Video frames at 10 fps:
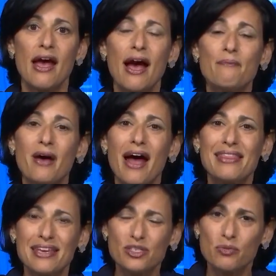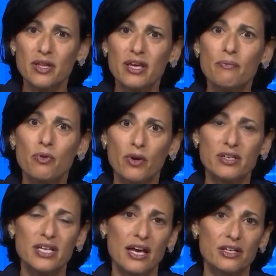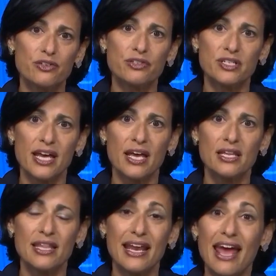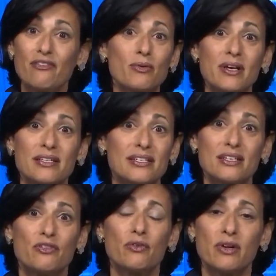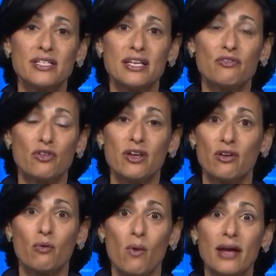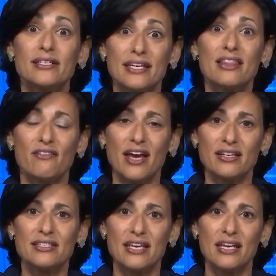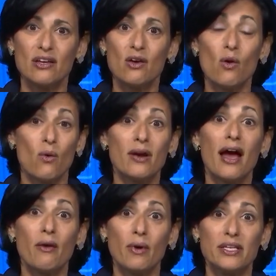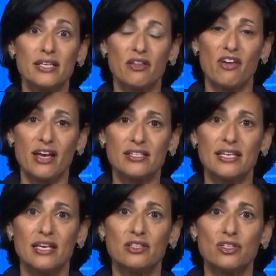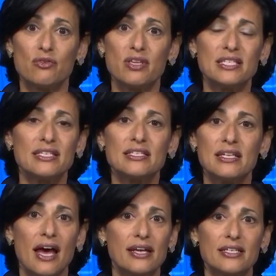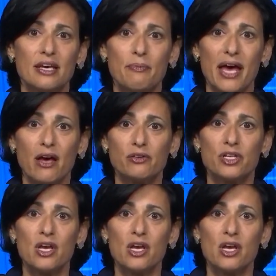I think it's really important to understand that everyone has a different reason for either wanting the vaccine or not wanting the vaccine. So this is not about,